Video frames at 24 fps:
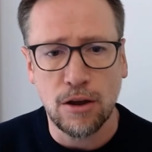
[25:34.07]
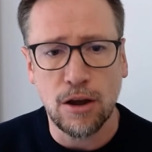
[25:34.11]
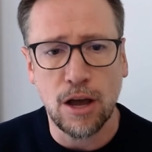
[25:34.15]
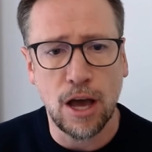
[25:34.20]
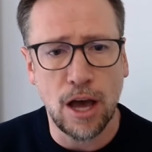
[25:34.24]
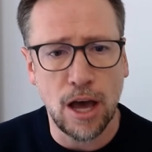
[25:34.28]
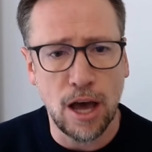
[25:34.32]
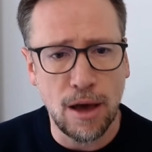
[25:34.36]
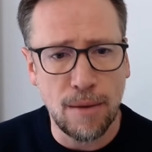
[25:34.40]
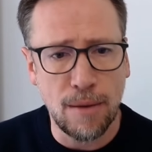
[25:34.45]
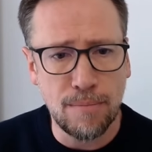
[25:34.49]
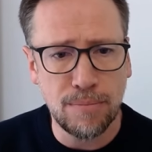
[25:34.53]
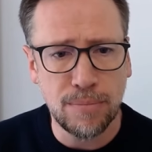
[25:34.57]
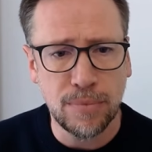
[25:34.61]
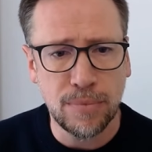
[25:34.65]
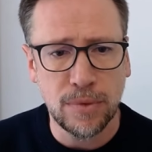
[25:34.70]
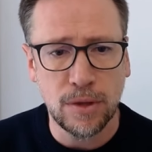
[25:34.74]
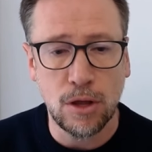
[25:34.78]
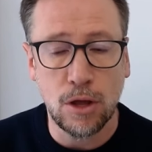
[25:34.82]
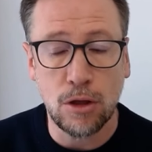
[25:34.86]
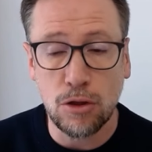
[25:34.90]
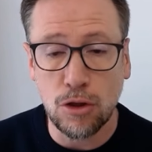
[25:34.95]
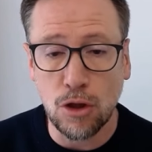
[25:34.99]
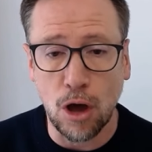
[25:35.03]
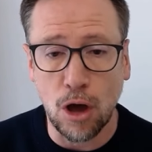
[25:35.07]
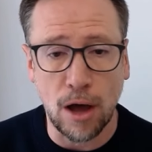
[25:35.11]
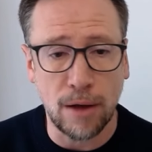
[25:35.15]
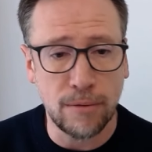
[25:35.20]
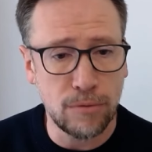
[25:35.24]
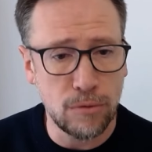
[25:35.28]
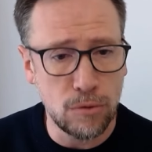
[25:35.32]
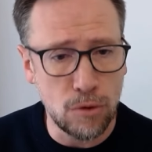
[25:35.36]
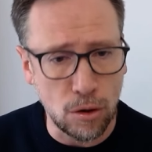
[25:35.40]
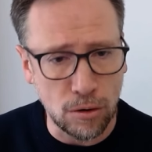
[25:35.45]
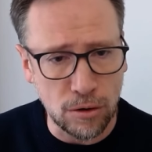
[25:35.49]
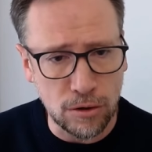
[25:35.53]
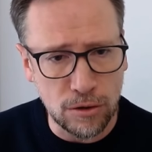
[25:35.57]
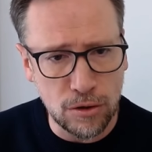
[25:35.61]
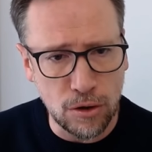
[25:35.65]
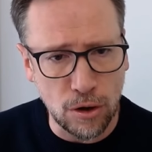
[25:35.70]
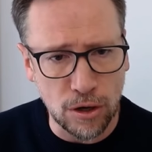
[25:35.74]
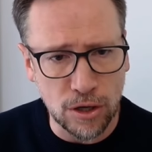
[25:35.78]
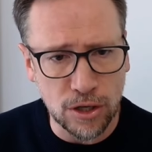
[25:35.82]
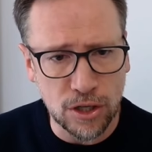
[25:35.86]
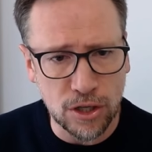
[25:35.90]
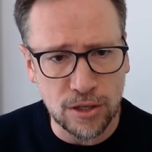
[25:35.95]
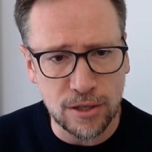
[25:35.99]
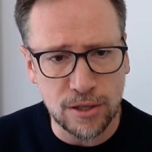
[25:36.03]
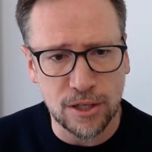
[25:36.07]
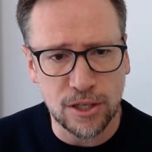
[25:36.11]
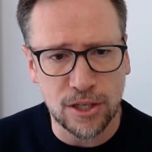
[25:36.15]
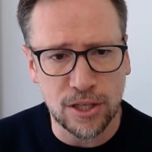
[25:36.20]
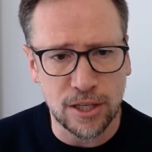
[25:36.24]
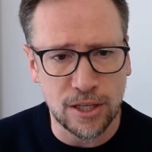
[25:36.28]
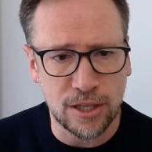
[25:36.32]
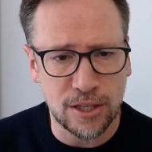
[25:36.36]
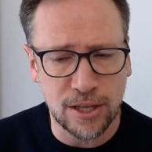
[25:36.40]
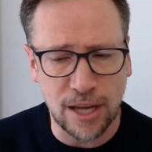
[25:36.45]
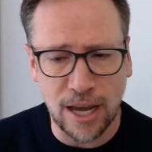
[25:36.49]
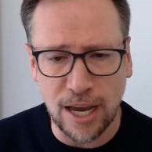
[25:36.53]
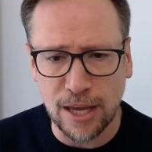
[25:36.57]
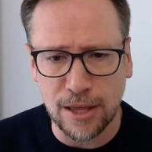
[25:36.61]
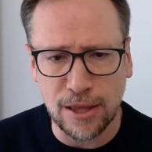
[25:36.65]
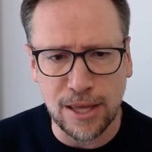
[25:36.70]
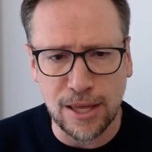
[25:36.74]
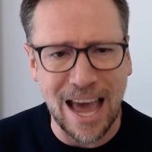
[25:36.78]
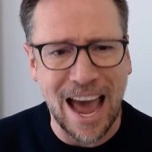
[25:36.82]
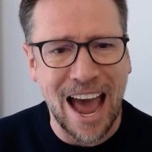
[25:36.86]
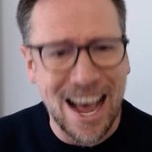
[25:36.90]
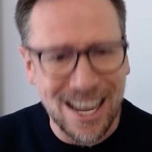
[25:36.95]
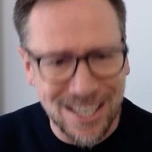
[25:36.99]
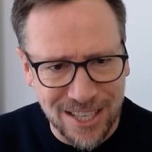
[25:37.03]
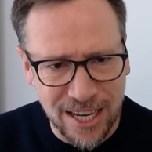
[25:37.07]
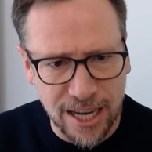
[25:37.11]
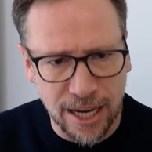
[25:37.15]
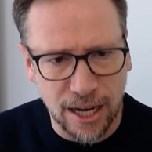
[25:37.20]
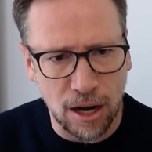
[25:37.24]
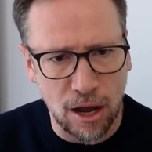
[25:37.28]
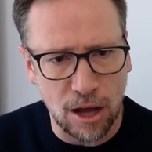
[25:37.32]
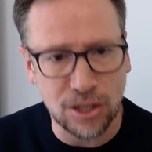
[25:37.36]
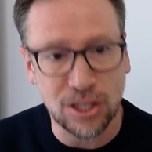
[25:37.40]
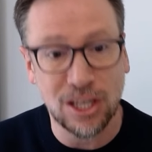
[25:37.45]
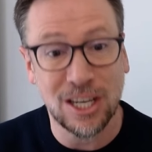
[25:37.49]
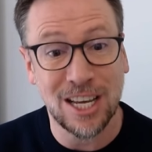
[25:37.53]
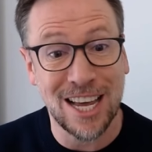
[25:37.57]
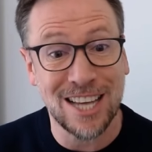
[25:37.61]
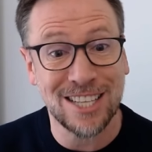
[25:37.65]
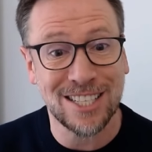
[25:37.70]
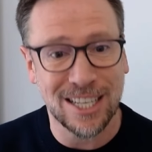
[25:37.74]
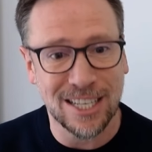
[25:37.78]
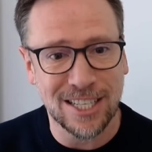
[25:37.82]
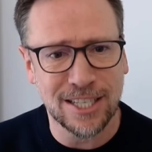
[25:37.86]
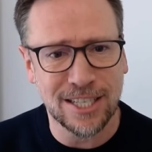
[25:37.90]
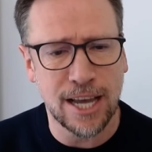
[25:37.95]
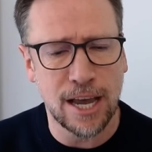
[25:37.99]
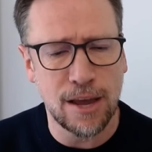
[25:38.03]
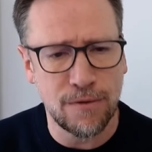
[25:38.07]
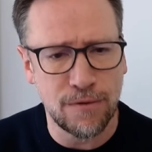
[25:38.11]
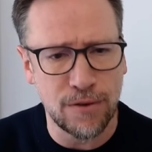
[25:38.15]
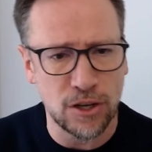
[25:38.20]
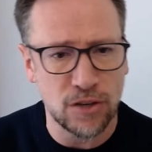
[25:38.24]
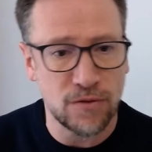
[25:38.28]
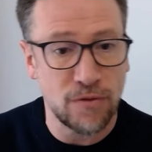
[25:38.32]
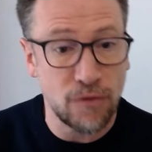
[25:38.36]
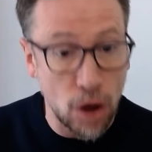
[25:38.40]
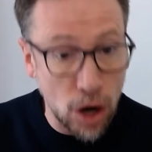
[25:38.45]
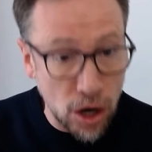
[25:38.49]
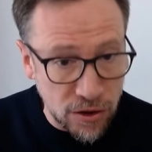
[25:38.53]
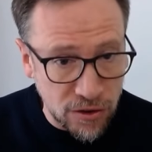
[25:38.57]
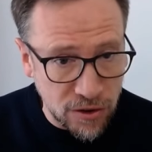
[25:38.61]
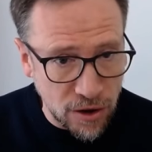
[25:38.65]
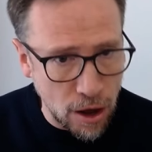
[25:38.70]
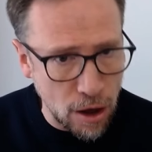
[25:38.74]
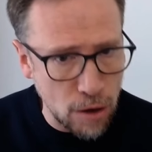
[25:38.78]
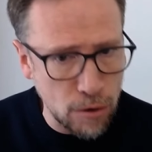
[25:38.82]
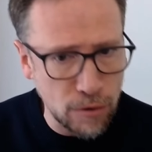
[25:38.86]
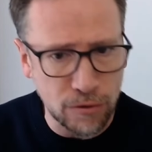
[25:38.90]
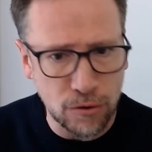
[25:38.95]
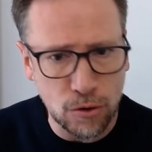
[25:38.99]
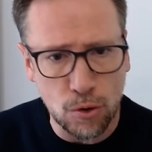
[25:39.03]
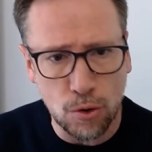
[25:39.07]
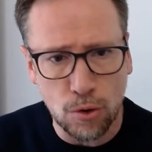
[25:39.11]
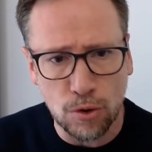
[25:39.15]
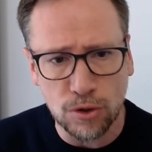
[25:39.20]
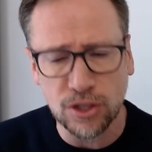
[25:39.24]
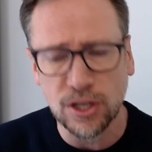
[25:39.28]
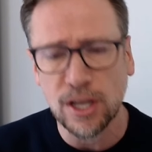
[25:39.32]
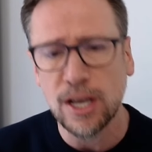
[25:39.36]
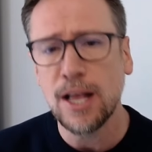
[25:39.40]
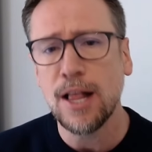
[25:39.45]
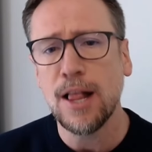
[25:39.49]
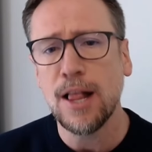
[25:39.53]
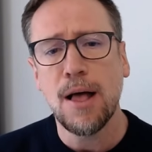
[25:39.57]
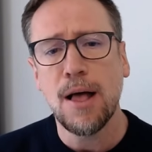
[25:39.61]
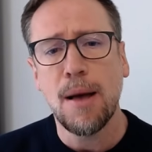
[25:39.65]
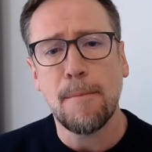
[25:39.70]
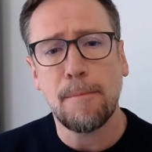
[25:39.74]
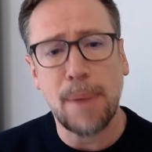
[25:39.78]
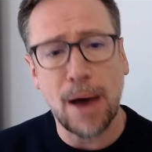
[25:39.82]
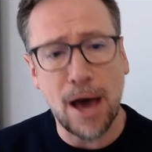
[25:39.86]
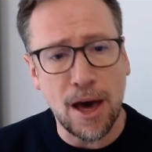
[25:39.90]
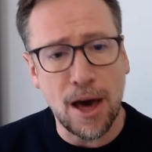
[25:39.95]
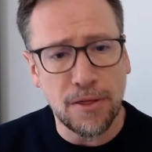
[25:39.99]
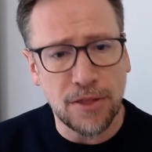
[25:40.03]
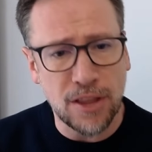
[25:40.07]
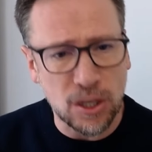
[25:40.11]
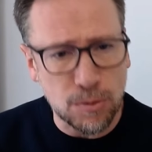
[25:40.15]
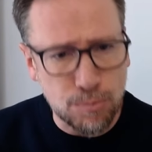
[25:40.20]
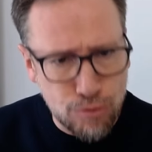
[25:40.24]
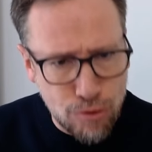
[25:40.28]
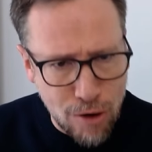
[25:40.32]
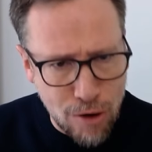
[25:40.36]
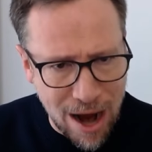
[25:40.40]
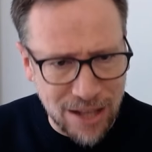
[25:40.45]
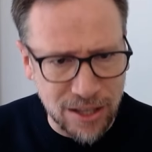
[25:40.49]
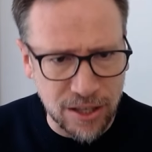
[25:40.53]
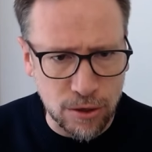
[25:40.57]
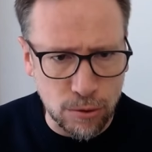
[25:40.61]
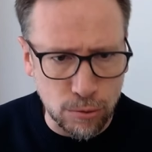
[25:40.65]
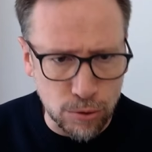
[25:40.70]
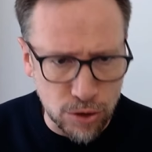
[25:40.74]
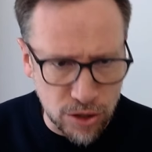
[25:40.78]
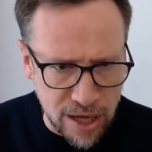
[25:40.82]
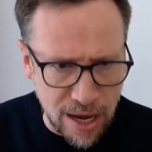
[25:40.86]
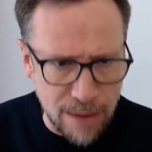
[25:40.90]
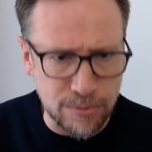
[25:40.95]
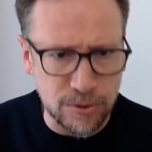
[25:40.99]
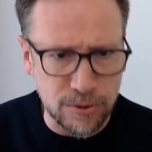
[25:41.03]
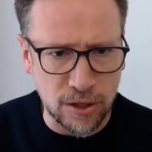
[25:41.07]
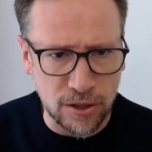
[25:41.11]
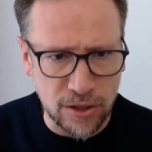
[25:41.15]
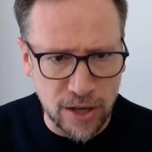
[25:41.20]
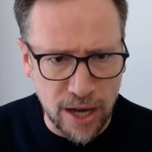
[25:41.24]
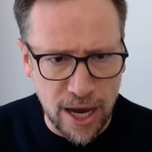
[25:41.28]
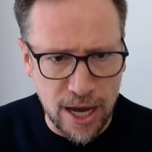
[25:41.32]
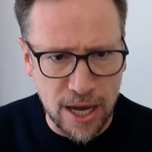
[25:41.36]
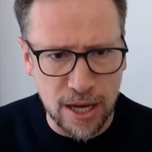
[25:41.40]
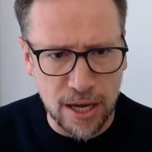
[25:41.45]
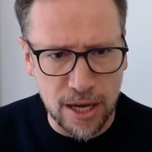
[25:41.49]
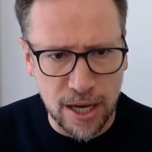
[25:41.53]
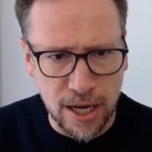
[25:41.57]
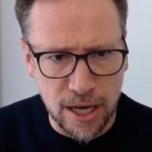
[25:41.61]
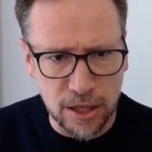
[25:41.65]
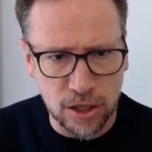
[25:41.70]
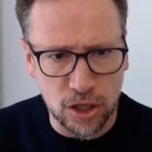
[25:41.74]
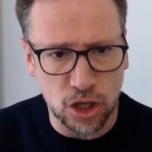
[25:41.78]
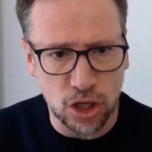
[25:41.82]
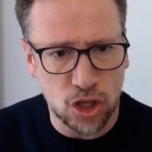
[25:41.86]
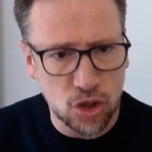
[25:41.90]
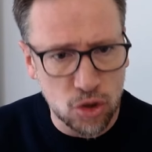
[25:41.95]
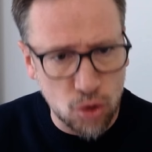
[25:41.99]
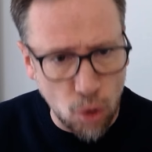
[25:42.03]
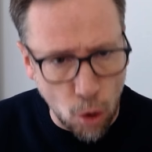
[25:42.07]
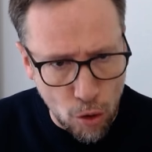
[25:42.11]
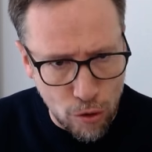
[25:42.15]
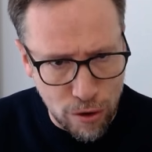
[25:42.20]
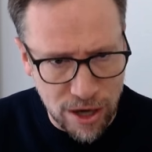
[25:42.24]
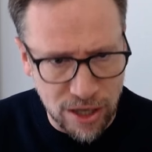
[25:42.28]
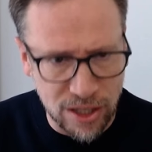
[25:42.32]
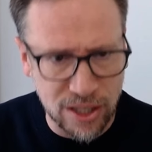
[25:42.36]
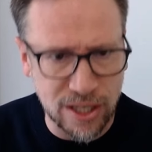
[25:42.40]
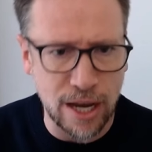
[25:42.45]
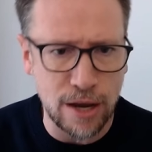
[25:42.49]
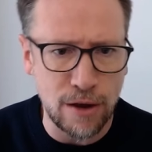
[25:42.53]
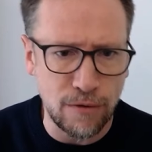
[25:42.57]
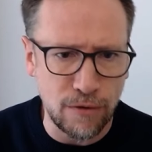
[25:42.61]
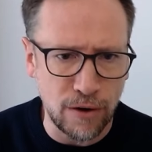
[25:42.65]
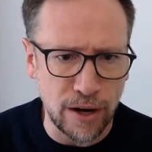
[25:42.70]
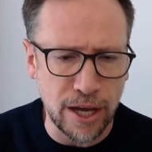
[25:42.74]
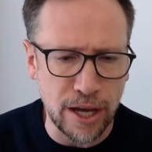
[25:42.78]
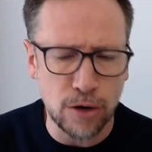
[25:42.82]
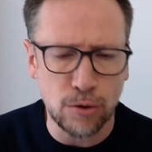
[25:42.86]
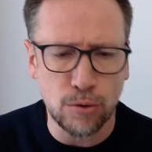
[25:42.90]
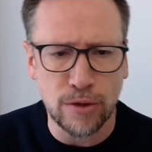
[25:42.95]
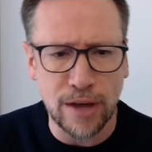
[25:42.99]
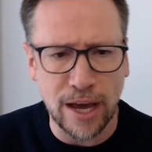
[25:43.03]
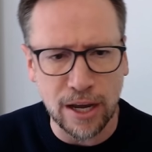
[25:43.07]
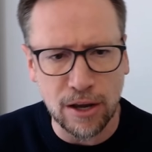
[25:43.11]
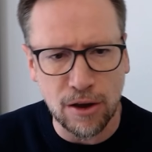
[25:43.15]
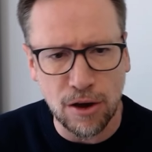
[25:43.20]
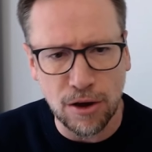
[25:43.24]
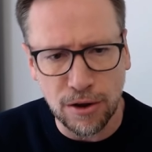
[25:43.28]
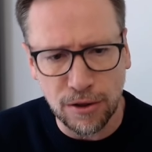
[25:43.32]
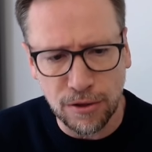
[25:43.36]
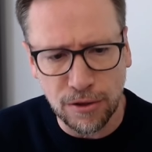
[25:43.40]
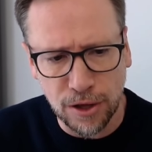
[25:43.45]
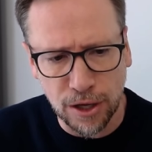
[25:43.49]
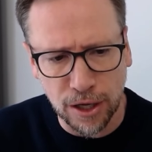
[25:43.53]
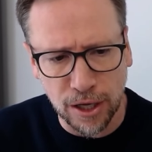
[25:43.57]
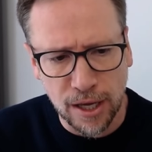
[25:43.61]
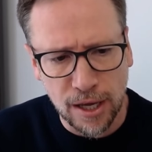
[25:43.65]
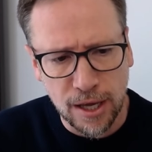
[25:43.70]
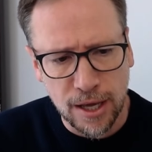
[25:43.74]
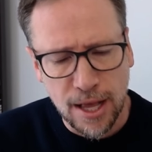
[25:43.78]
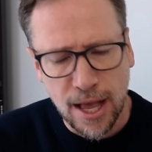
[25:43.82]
Um, I'm not not saying the asset class it is a safe. It's volatile, of course, but there's practical steps to take to store it safely and all that kind of thing.